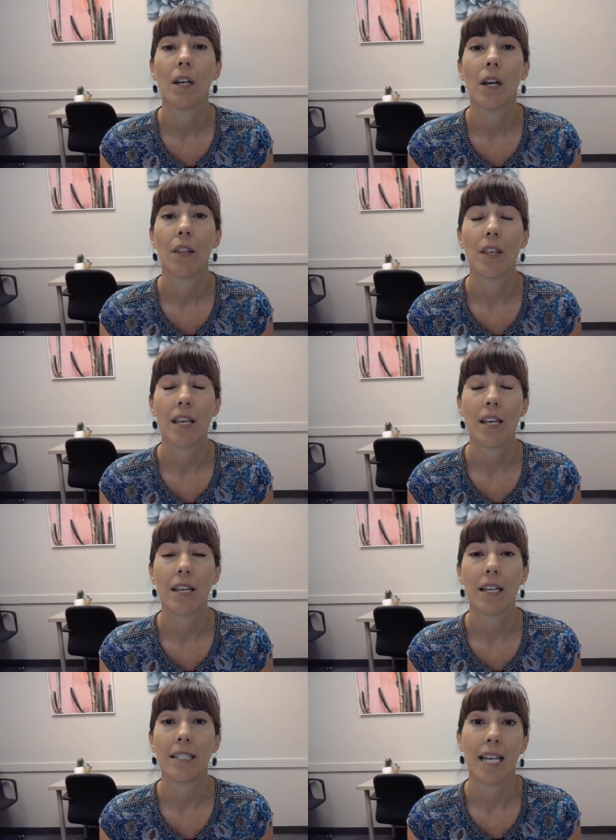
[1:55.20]

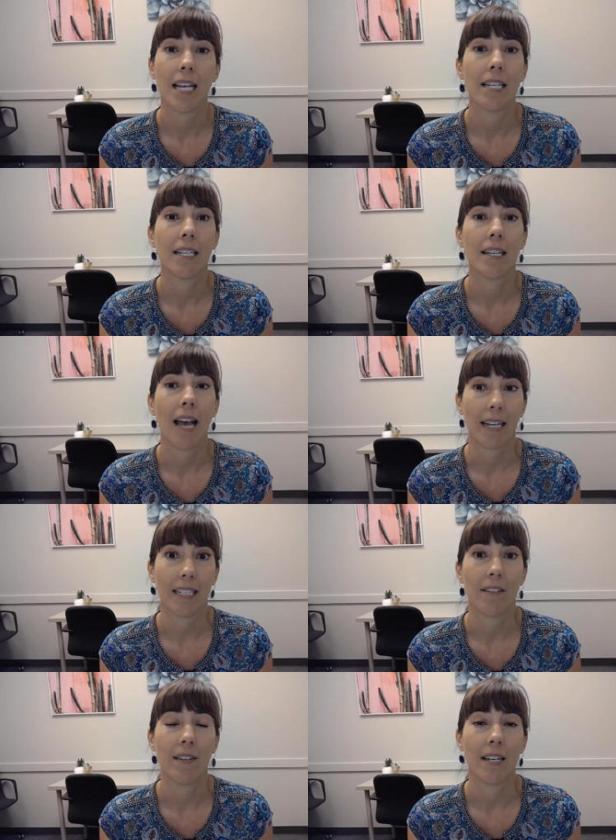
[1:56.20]
the intended
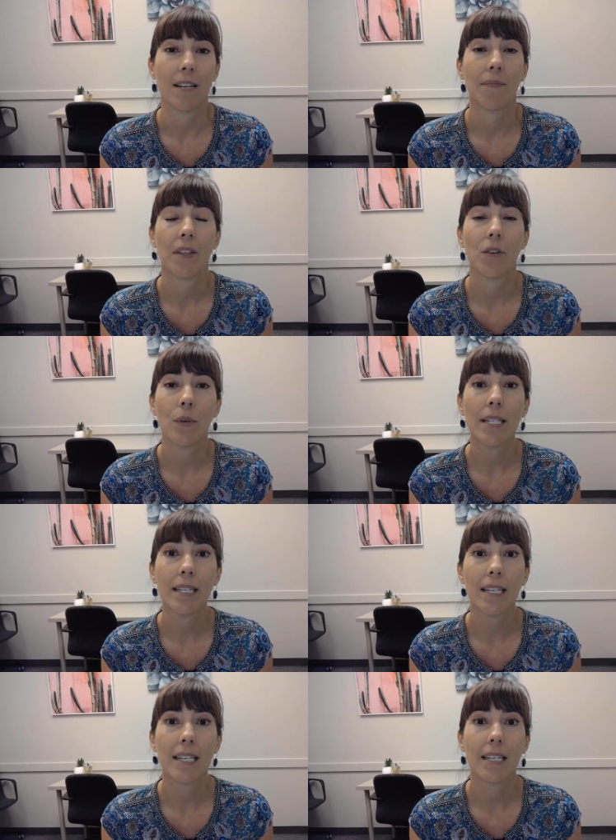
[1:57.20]
activity. And the
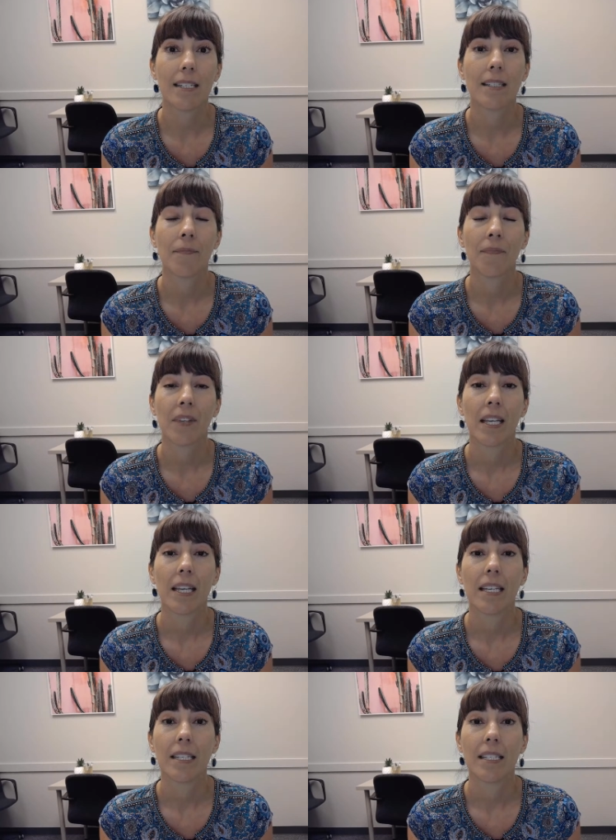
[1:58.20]
reason is
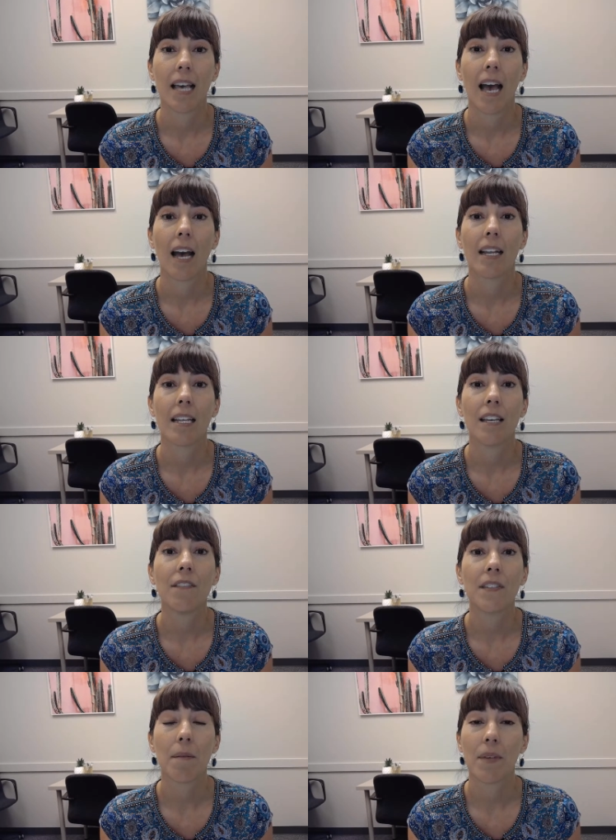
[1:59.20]
that
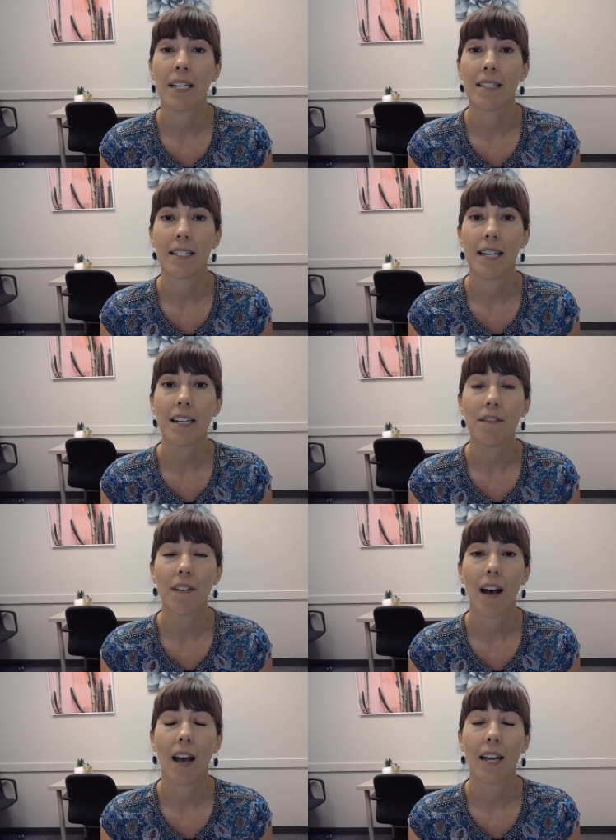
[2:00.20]
if something is
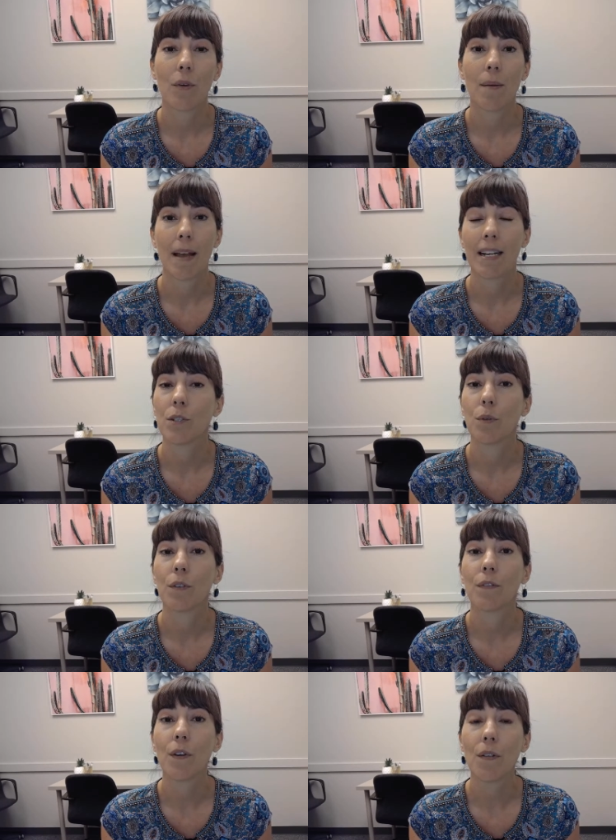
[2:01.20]
identified, we may need to
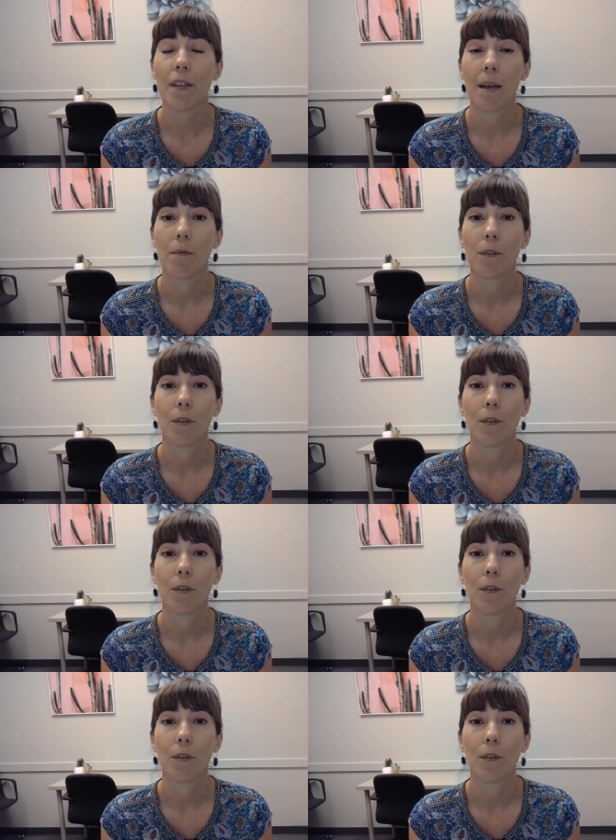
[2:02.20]
refer them for